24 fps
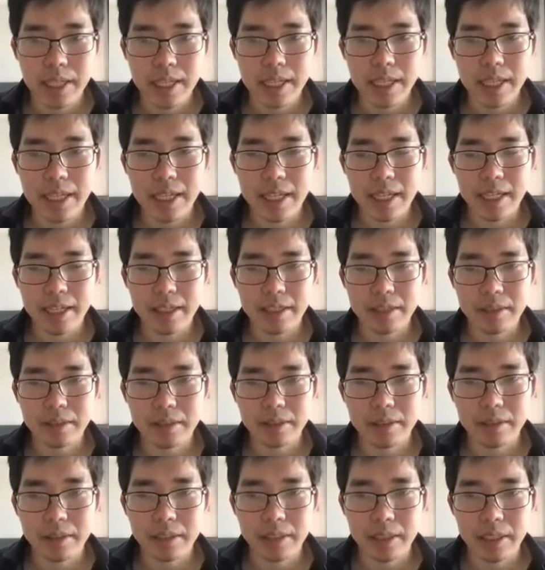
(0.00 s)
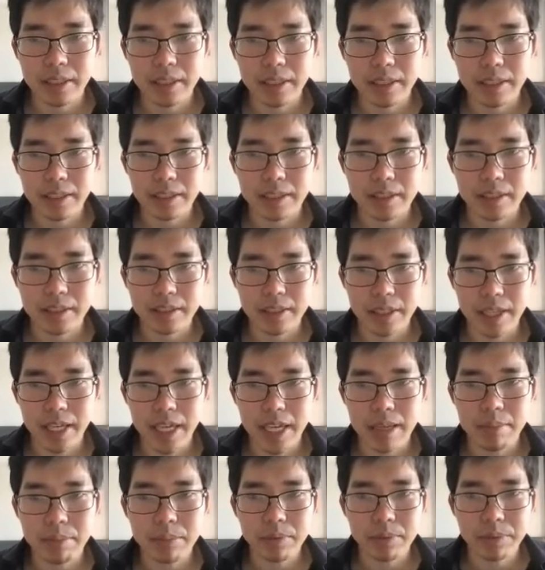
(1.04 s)
And the
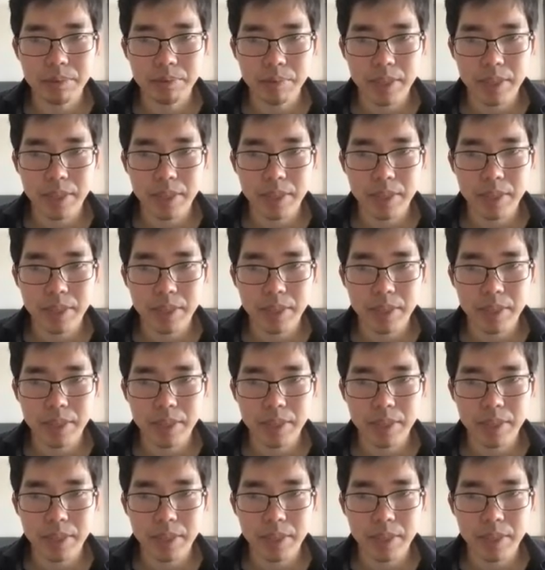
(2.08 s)
M